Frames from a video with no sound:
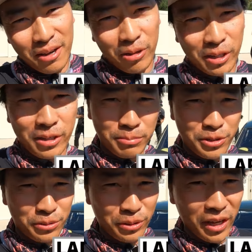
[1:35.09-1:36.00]
Welcome
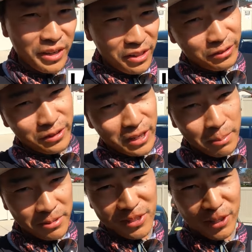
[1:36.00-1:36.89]
to another
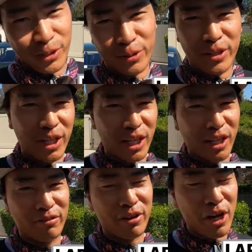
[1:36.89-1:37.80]
episode
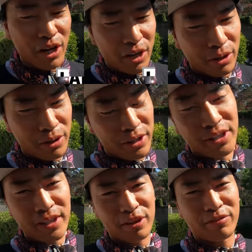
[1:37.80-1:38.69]
of
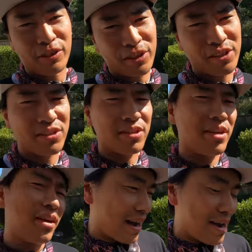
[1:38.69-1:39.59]
Hoonigan Autofocus.
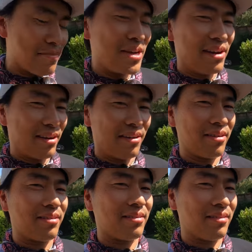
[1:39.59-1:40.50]
I'm
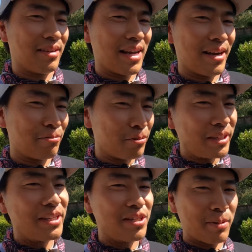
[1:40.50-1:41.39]
here at a
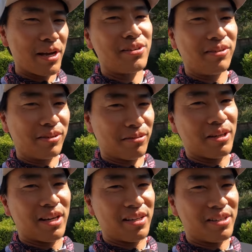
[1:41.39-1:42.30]
really special
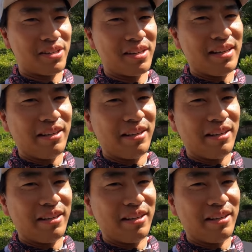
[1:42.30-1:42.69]
garage